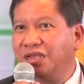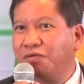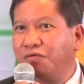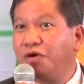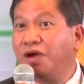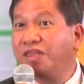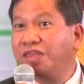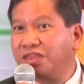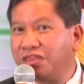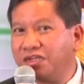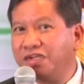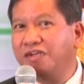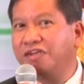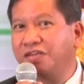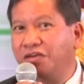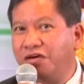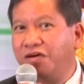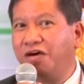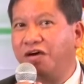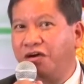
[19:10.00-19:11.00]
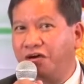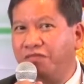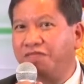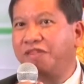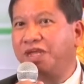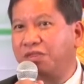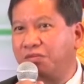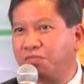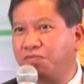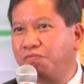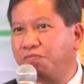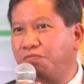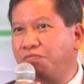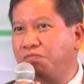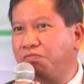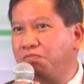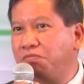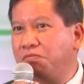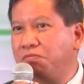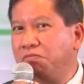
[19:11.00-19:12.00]
one third of that
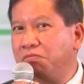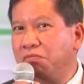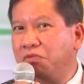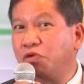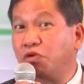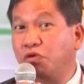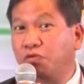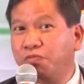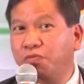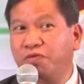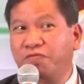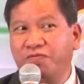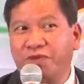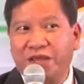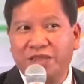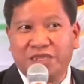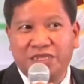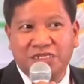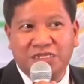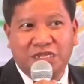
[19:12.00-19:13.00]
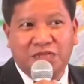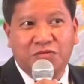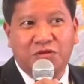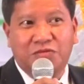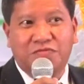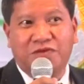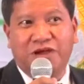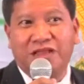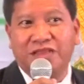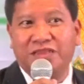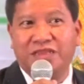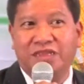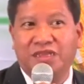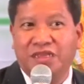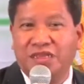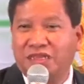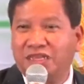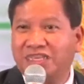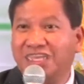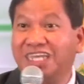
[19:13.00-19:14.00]
group of patents that we filed
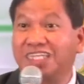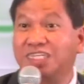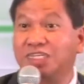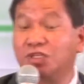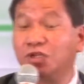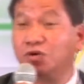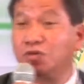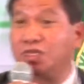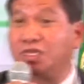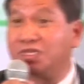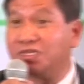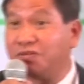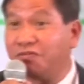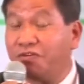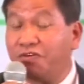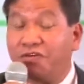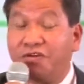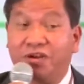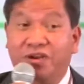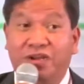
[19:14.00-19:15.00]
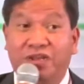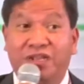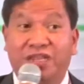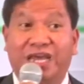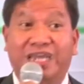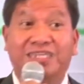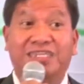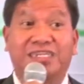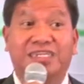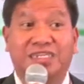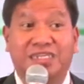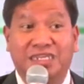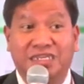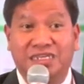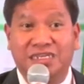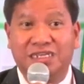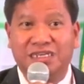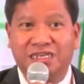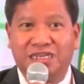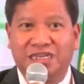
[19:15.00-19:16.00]
gets noticed for licensing.
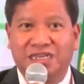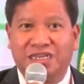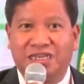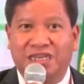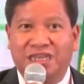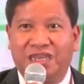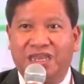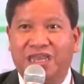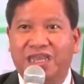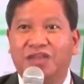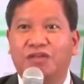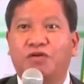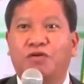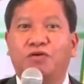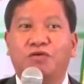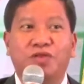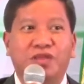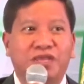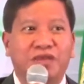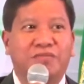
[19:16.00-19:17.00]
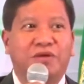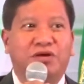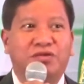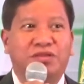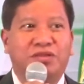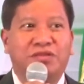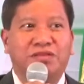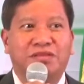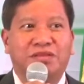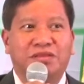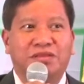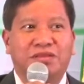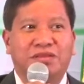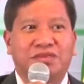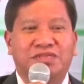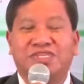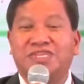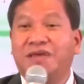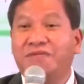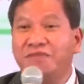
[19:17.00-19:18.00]
And only
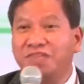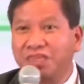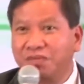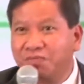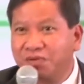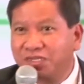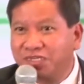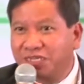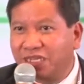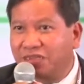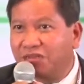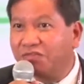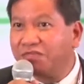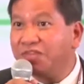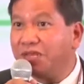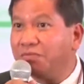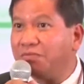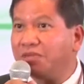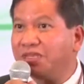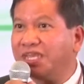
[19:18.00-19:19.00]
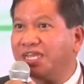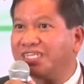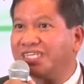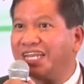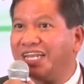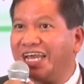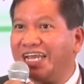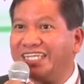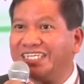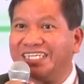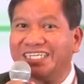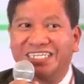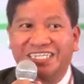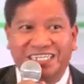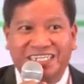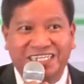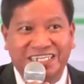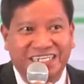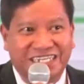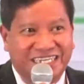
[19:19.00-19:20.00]
about 70% of them gets
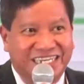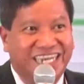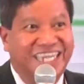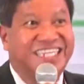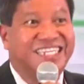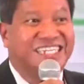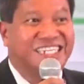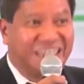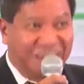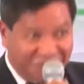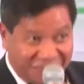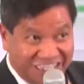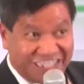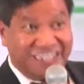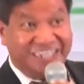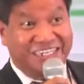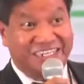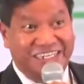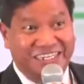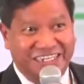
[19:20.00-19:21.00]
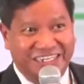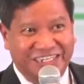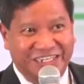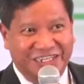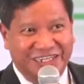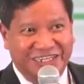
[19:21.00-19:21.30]
licensed in seven years.